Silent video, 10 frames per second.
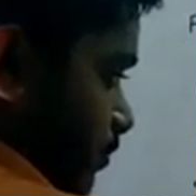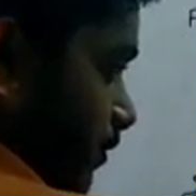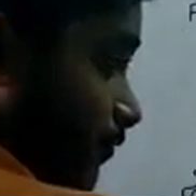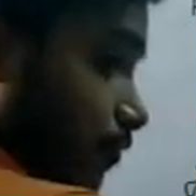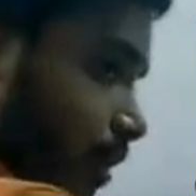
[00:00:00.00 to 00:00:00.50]

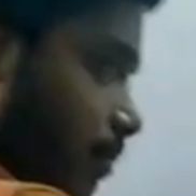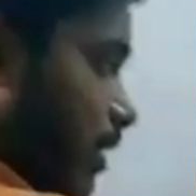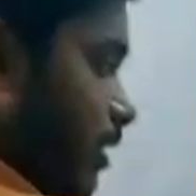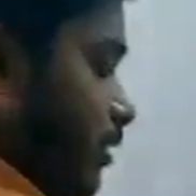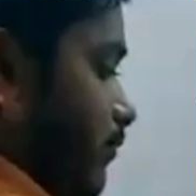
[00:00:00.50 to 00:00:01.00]
before
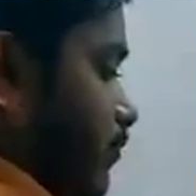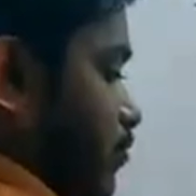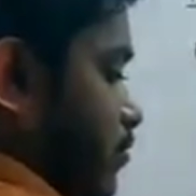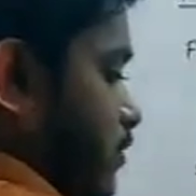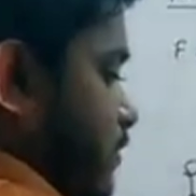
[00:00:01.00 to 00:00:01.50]
applying the
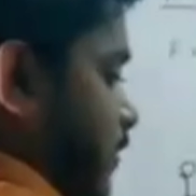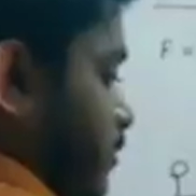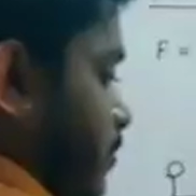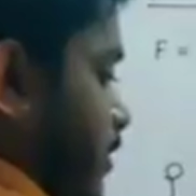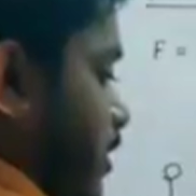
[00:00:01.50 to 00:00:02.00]
force
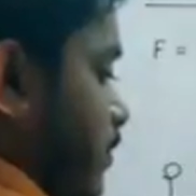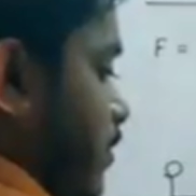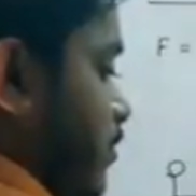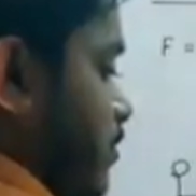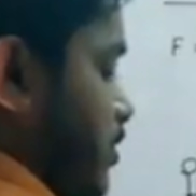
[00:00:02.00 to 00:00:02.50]
will be equal
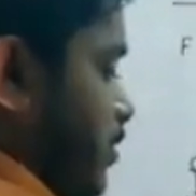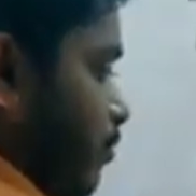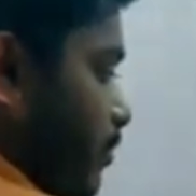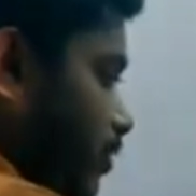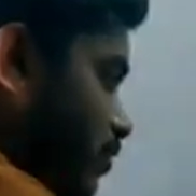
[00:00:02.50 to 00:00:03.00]
to 0,
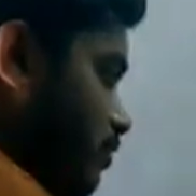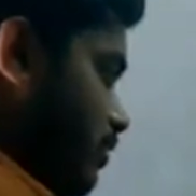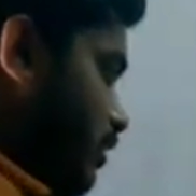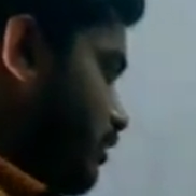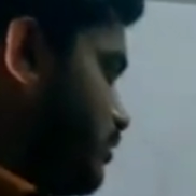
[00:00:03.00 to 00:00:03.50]
because
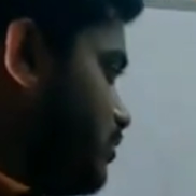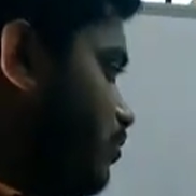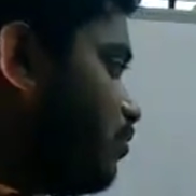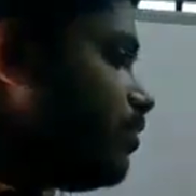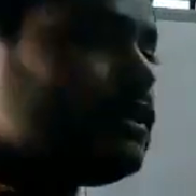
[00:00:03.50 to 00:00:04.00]
there is
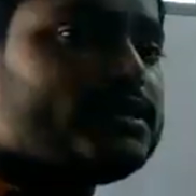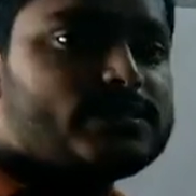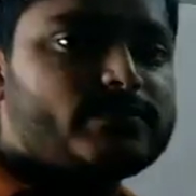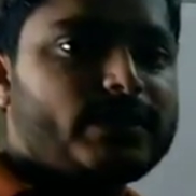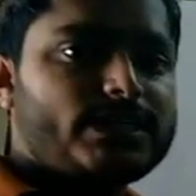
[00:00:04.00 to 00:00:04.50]
no
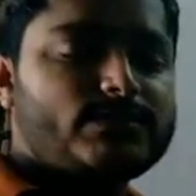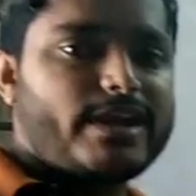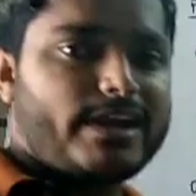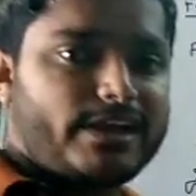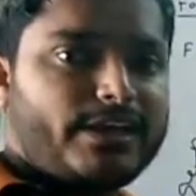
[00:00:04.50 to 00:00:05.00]

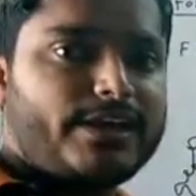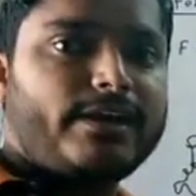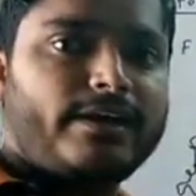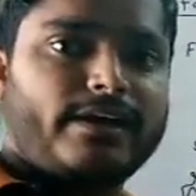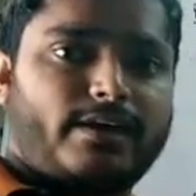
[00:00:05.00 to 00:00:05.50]
displacement
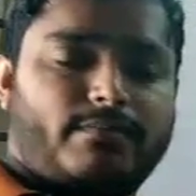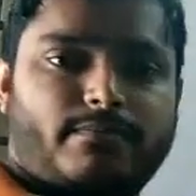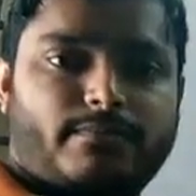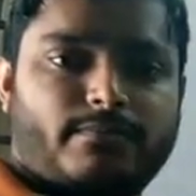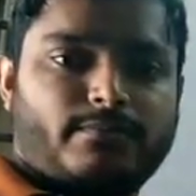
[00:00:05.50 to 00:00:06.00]
in time.
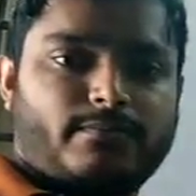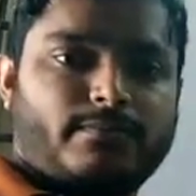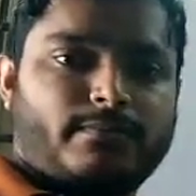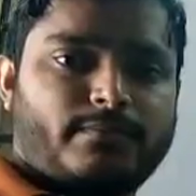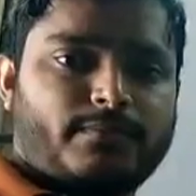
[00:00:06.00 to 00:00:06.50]

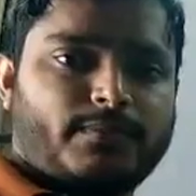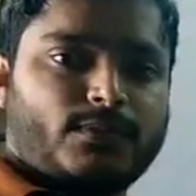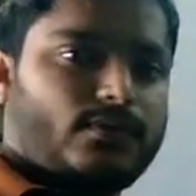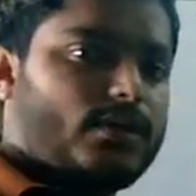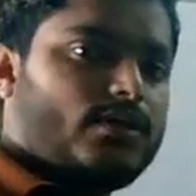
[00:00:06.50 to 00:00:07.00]

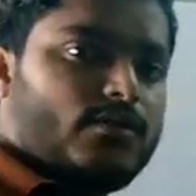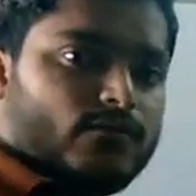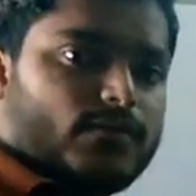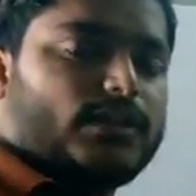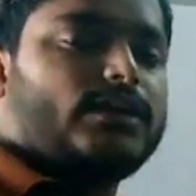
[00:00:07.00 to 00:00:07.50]
Okay,
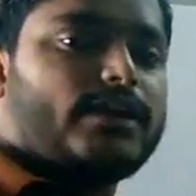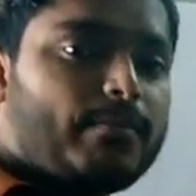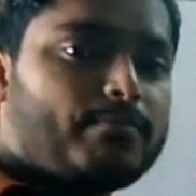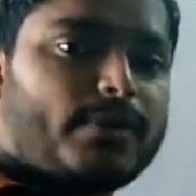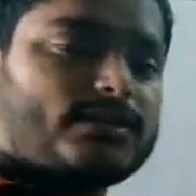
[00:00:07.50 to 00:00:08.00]
when the
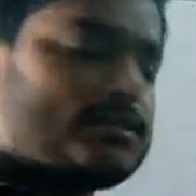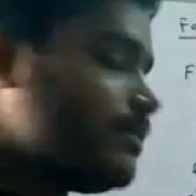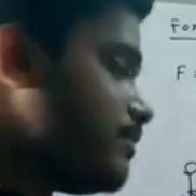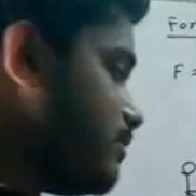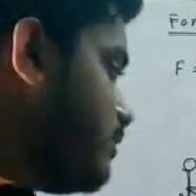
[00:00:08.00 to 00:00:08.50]
time
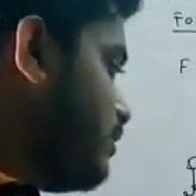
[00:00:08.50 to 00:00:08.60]
passes,